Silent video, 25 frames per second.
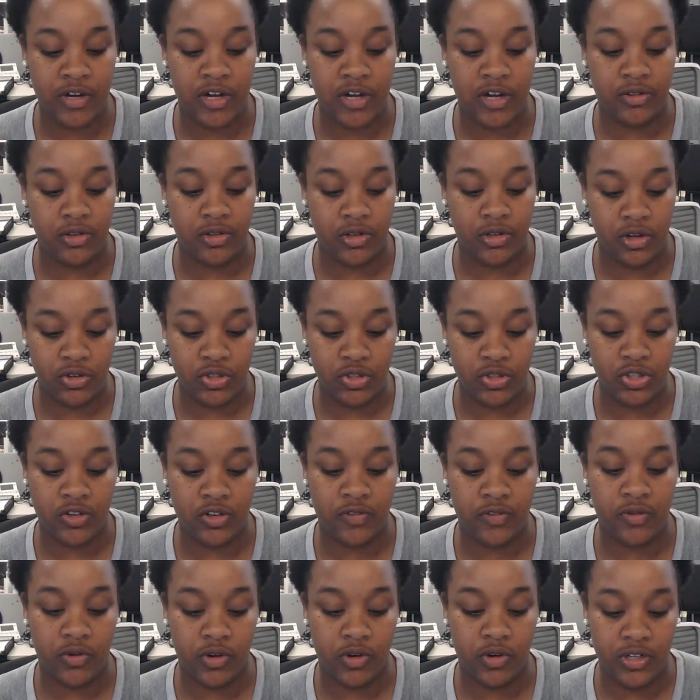how the culture
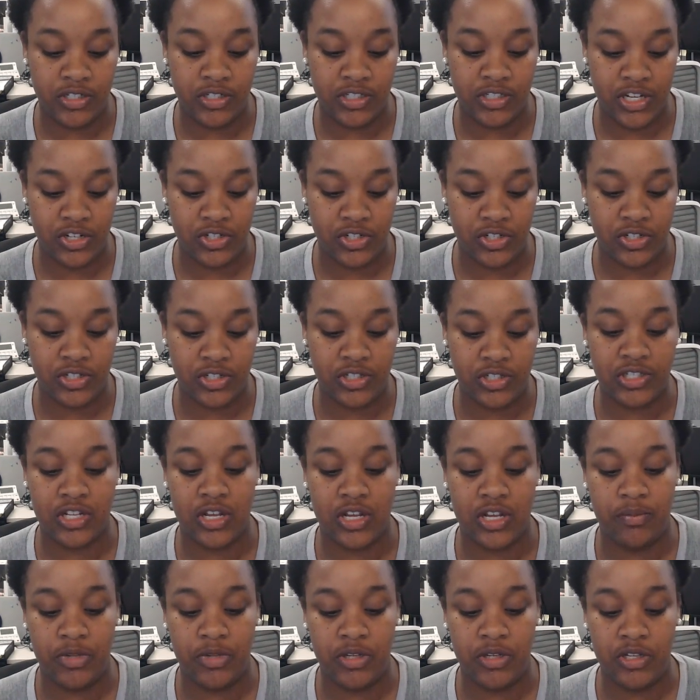of organizations
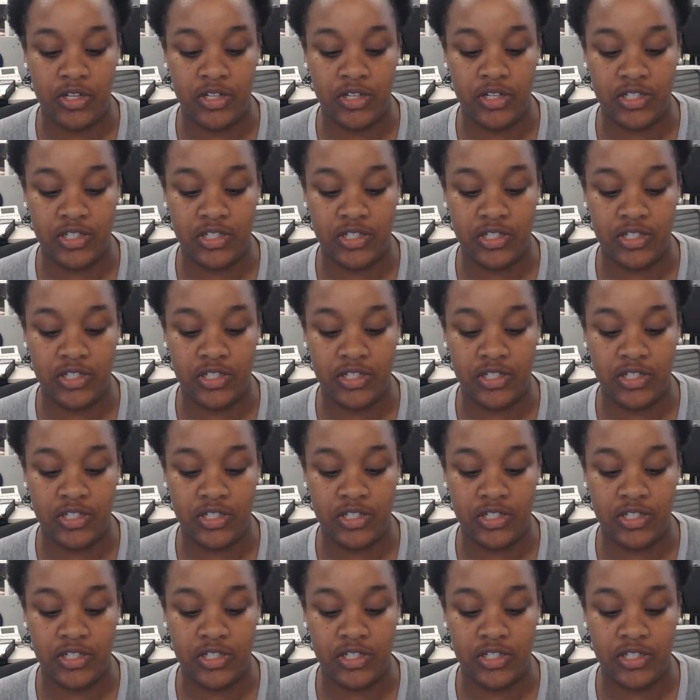can be